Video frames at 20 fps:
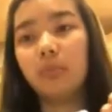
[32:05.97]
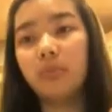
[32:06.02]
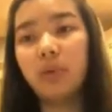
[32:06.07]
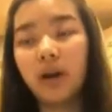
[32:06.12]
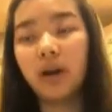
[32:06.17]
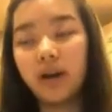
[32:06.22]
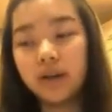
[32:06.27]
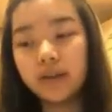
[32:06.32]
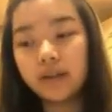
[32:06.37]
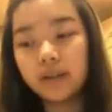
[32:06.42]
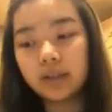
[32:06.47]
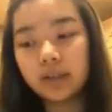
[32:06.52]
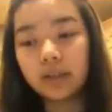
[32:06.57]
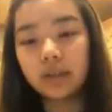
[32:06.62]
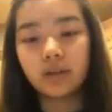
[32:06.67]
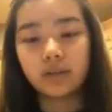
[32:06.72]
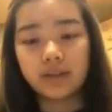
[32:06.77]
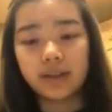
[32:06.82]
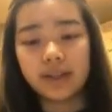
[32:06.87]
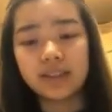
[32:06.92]
bun,
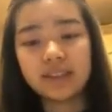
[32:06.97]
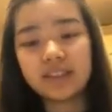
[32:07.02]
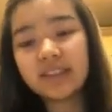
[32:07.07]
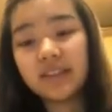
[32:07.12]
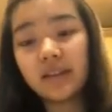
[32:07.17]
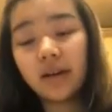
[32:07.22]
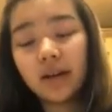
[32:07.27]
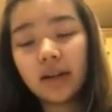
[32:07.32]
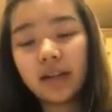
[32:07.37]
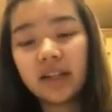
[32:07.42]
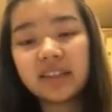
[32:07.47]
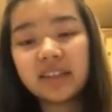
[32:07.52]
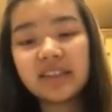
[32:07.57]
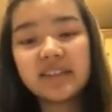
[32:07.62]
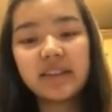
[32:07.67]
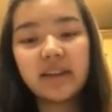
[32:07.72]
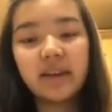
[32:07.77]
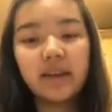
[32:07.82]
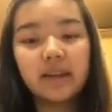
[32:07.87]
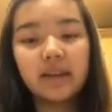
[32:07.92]
green
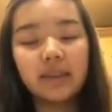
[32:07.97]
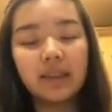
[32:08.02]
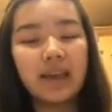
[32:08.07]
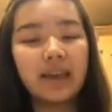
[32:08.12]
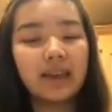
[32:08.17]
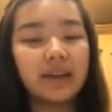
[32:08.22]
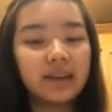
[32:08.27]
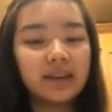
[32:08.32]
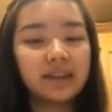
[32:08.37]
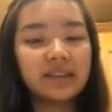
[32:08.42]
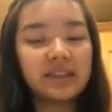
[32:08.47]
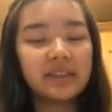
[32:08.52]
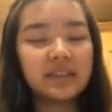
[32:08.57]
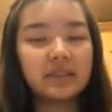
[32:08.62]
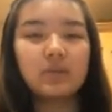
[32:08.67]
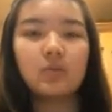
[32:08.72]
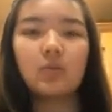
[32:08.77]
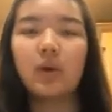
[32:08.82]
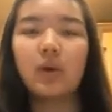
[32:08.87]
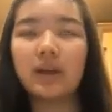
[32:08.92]
sauce,
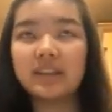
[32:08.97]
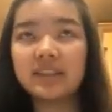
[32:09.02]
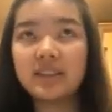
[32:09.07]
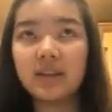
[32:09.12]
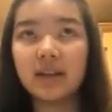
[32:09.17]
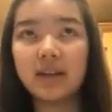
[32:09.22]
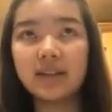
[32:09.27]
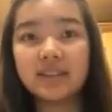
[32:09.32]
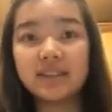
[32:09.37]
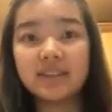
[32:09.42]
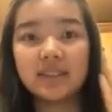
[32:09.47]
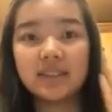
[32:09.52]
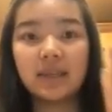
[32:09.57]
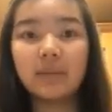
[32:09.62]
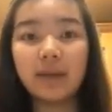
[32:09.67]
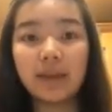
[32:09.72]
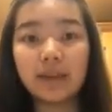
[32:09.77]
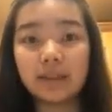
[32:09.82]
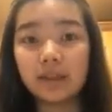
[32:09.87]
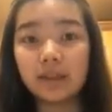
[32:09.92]
lettuce, white sauce,
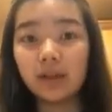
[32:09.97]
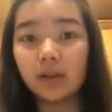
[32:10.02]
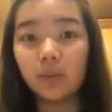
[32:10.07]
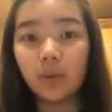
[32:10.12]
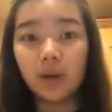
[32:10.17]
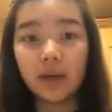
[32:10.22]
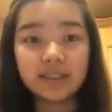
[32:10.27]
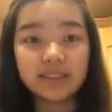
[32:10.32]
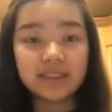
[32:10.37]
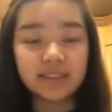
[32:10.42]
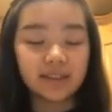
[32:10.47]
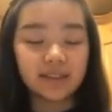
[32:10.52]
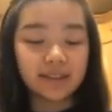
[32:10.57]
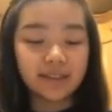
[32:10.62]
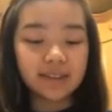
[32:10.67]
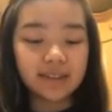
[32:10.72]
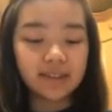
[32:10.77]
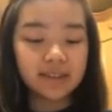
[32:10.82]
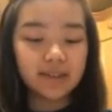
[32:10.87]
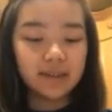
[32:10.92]
tomato, white
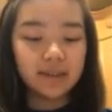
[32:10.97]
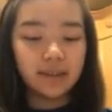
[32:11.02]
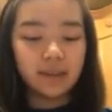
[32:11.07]
sauce.